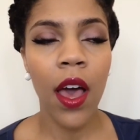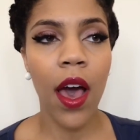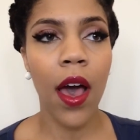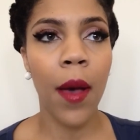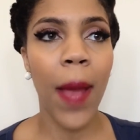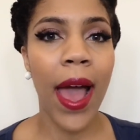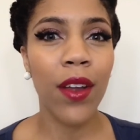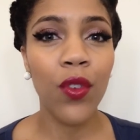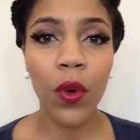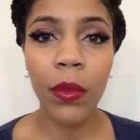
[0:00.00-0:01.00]
I
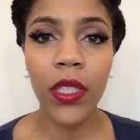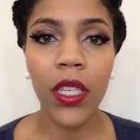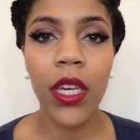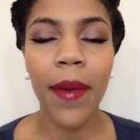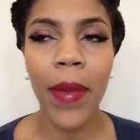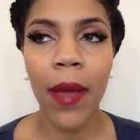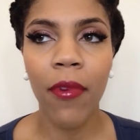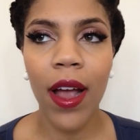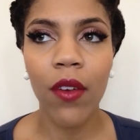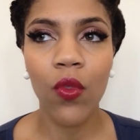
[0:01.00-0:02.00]
normally get my
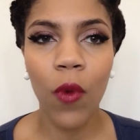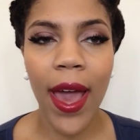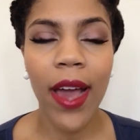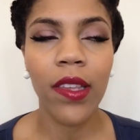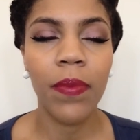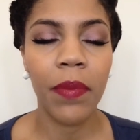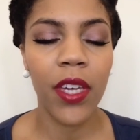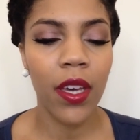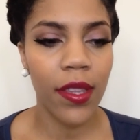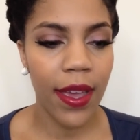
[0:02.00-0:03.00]
brows waxed, but
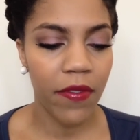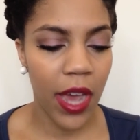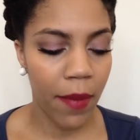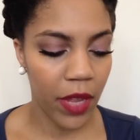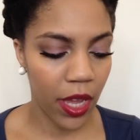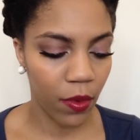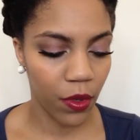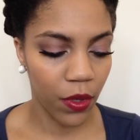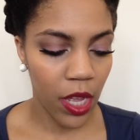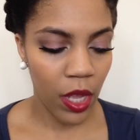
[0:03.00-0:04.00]
because I have not been
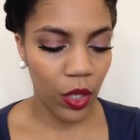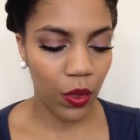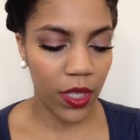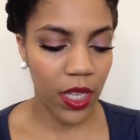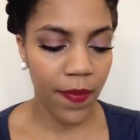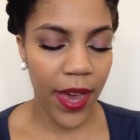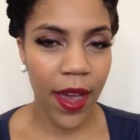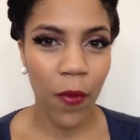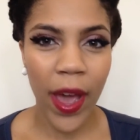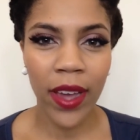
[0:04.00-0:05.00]
able to see
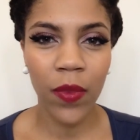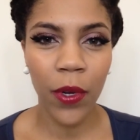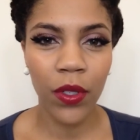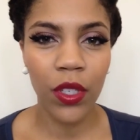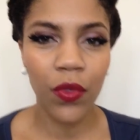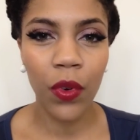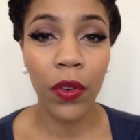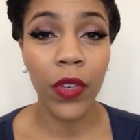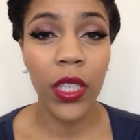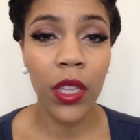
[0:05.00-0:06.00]
my wax person for a
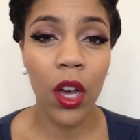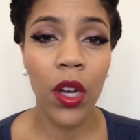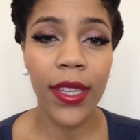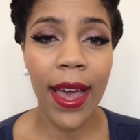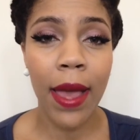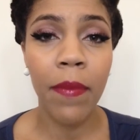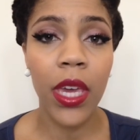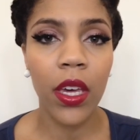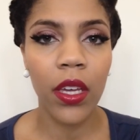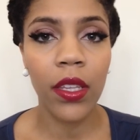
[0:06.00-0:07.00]
really long time
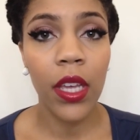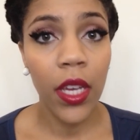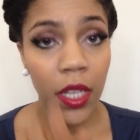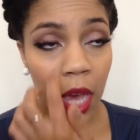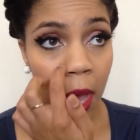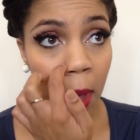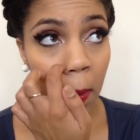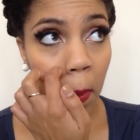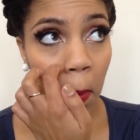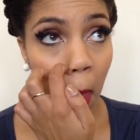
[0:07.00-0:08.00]
because
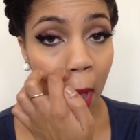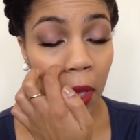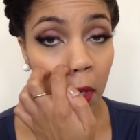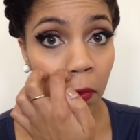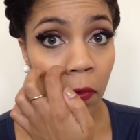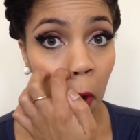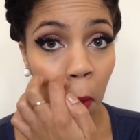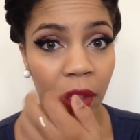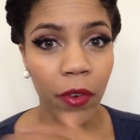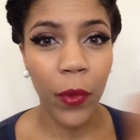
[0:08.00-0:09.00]
I live far
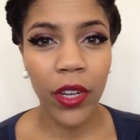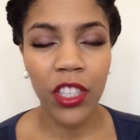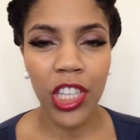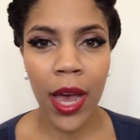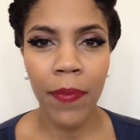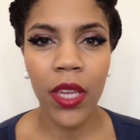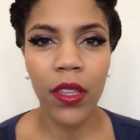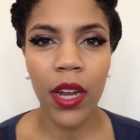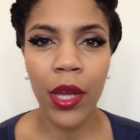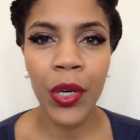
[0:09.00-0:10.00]
away from where the shop is
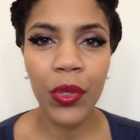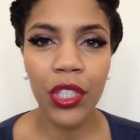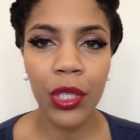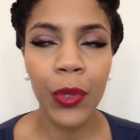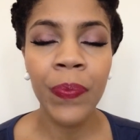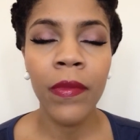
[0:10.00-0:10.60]
that I go to,